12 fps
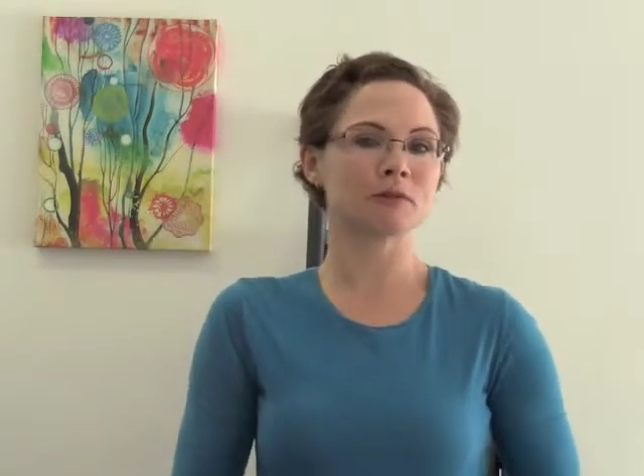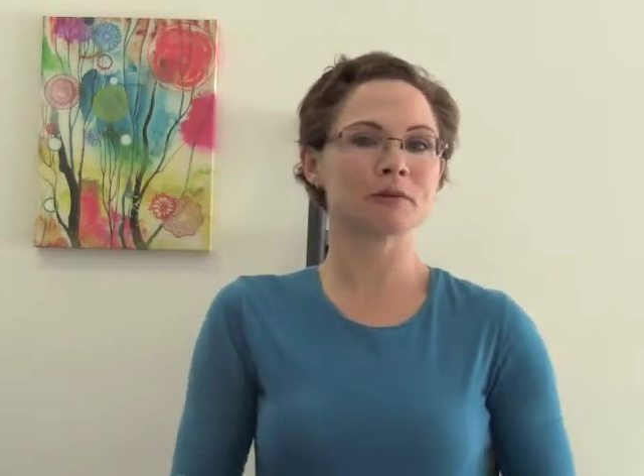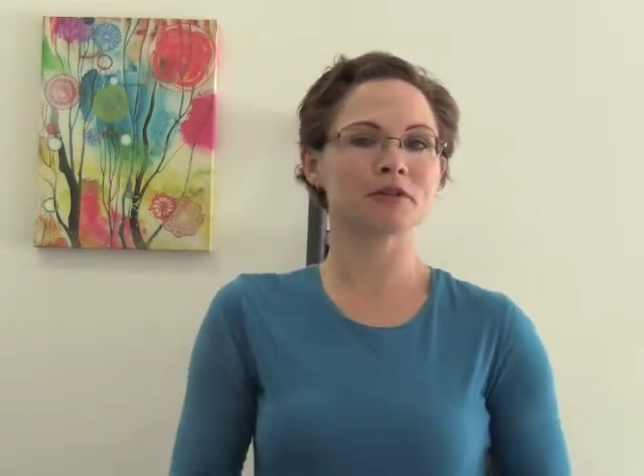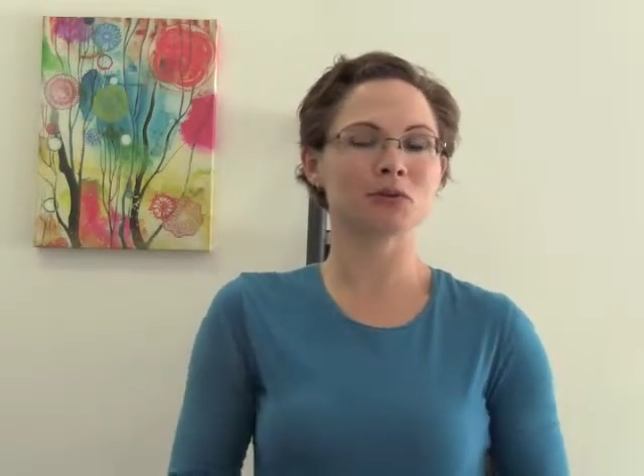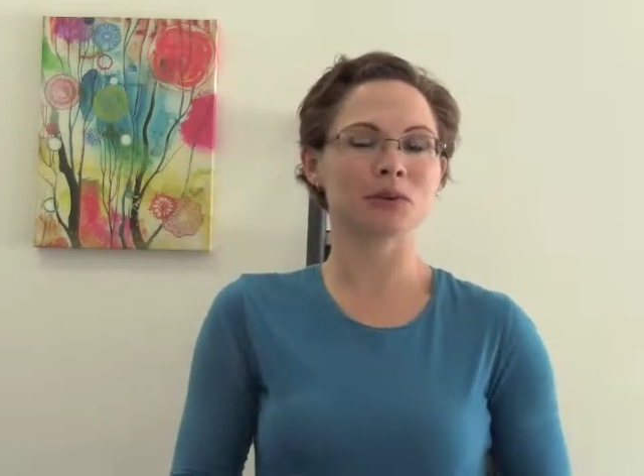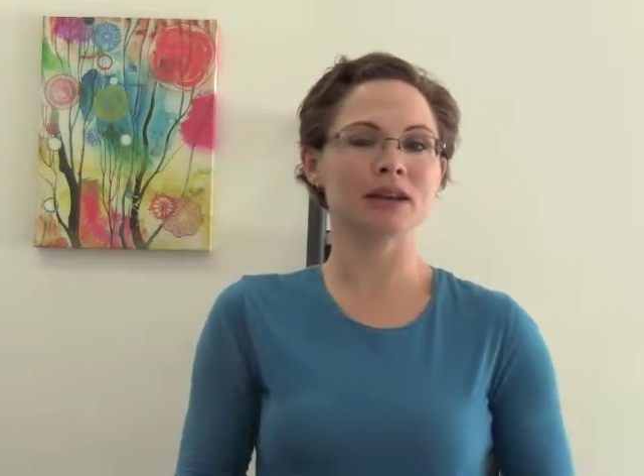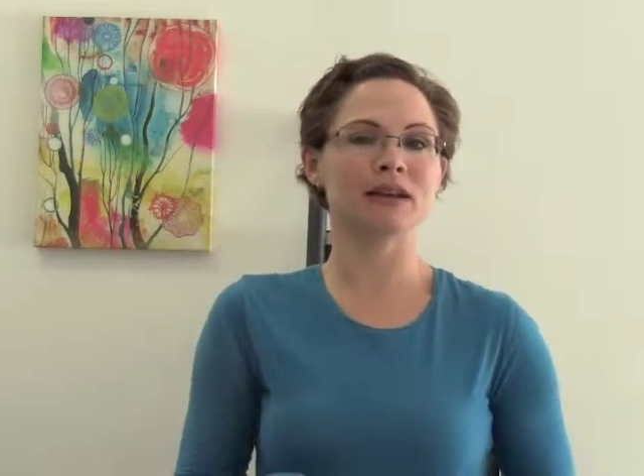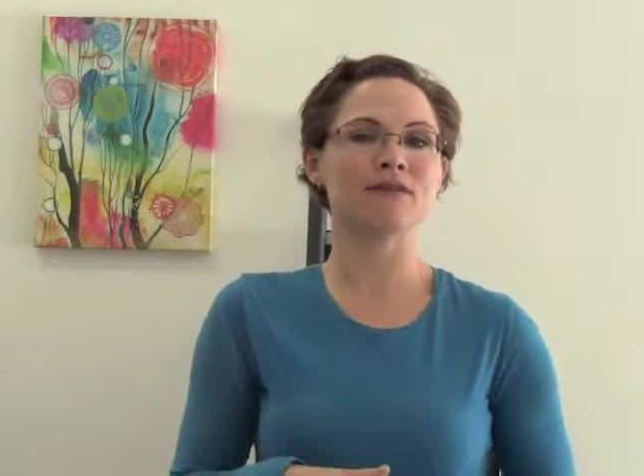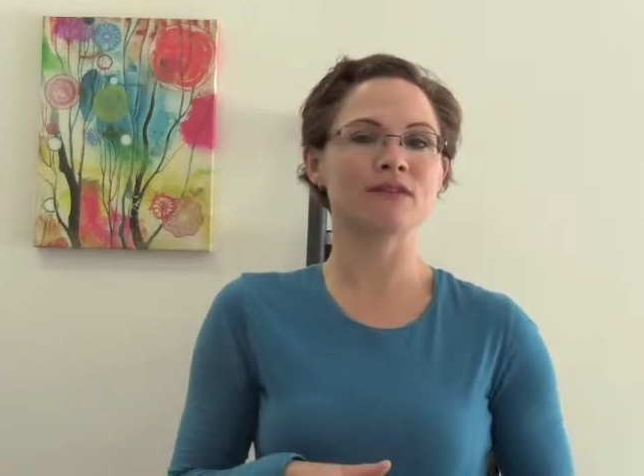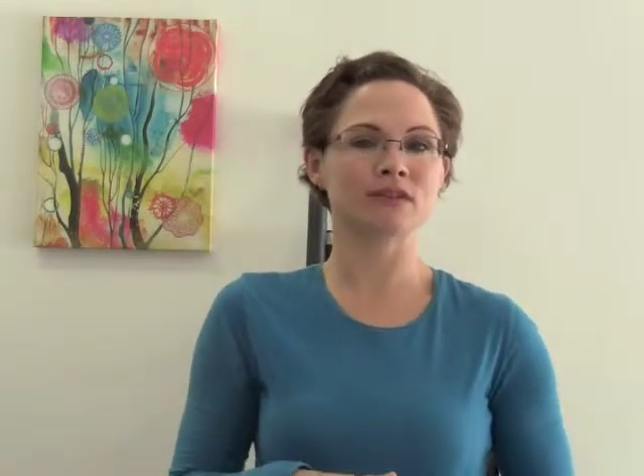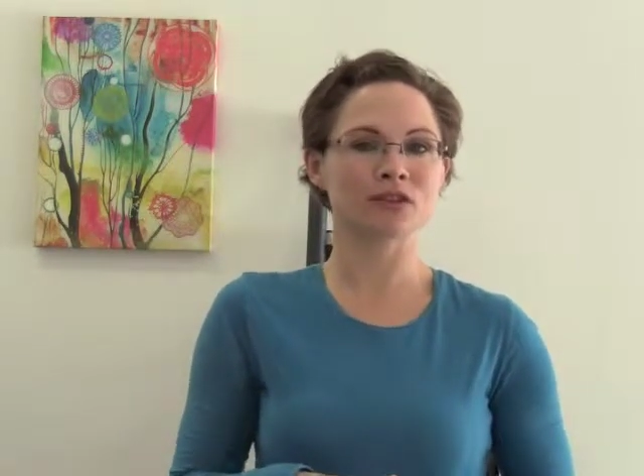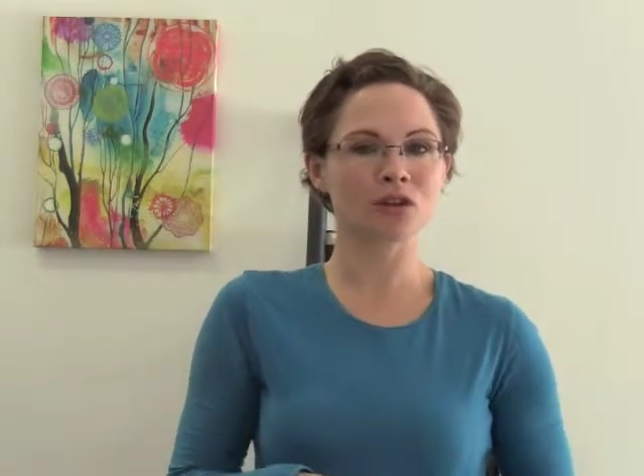between
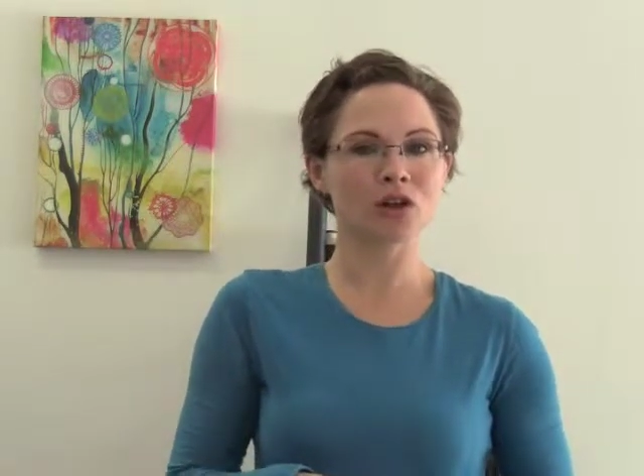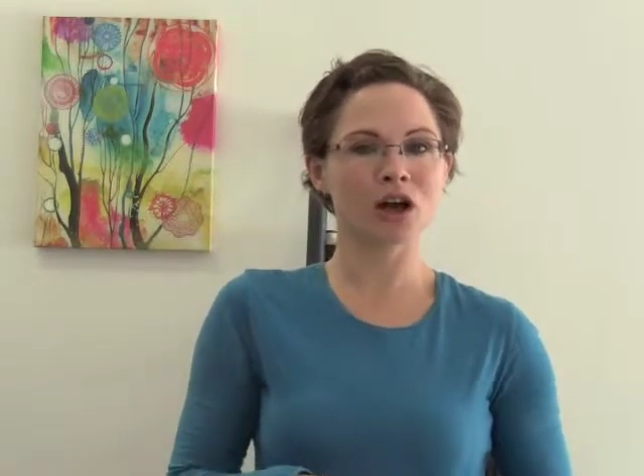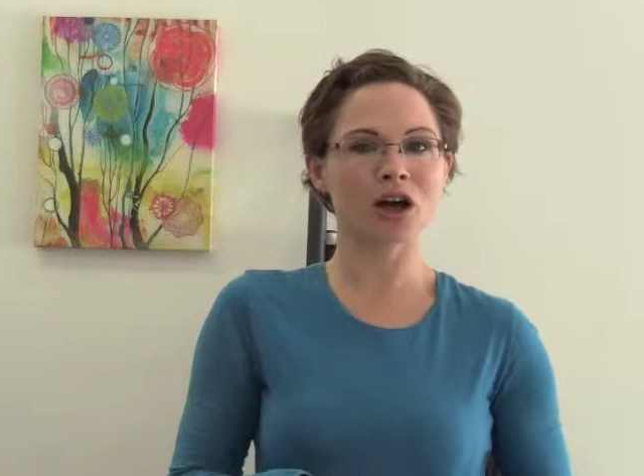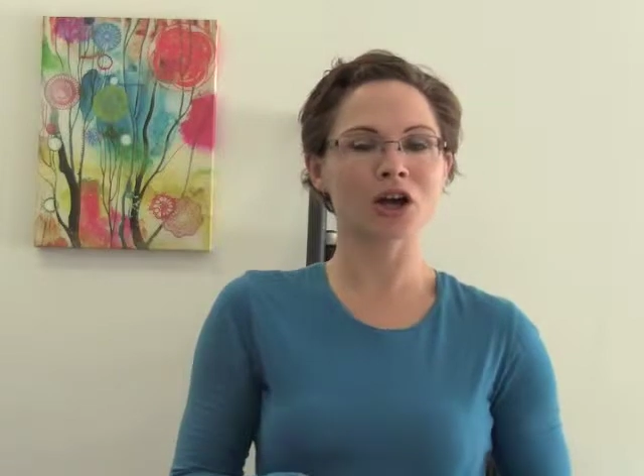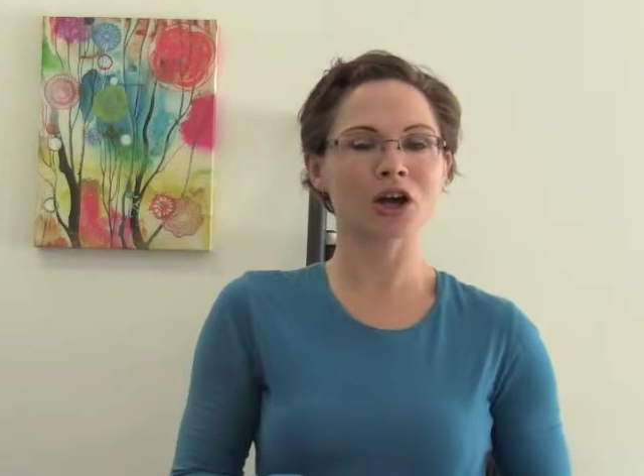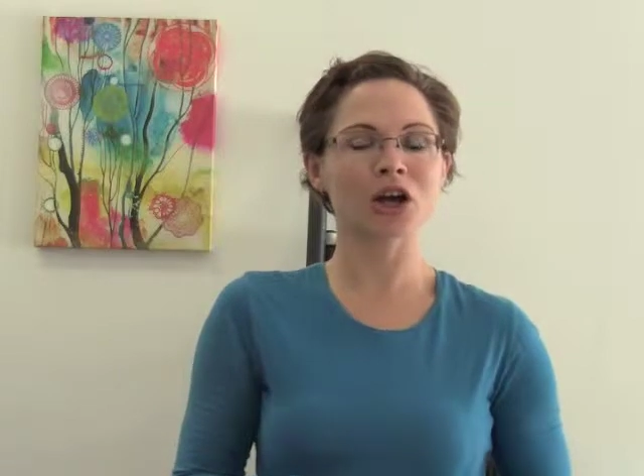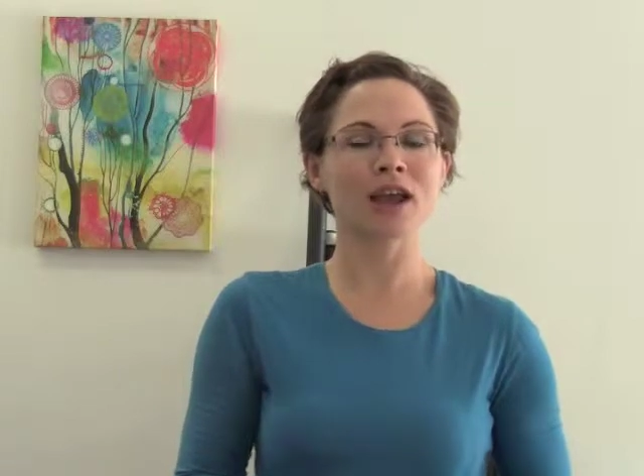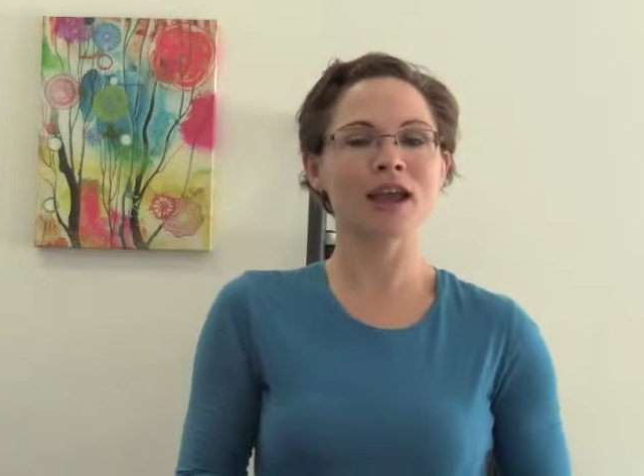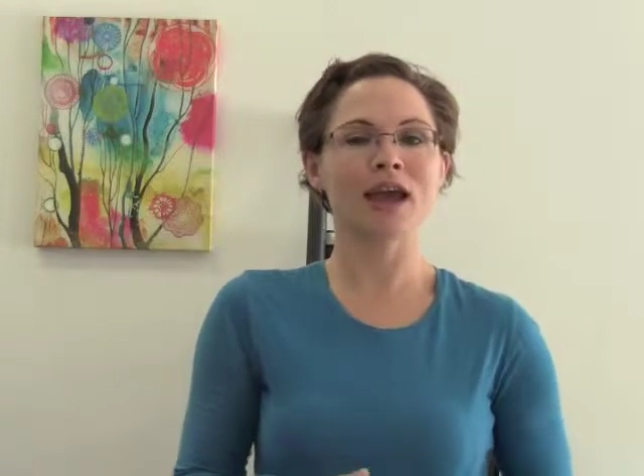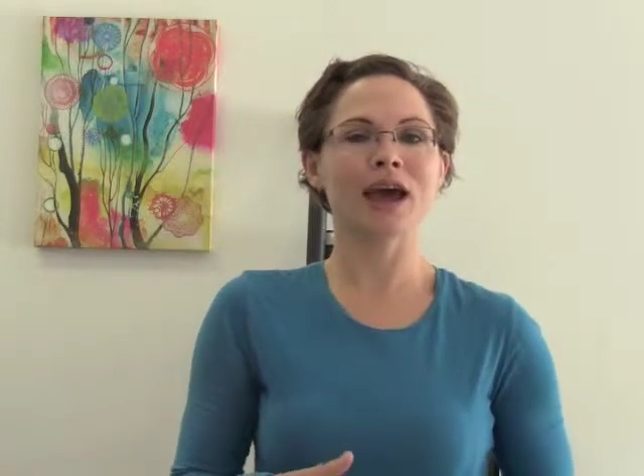physical hunger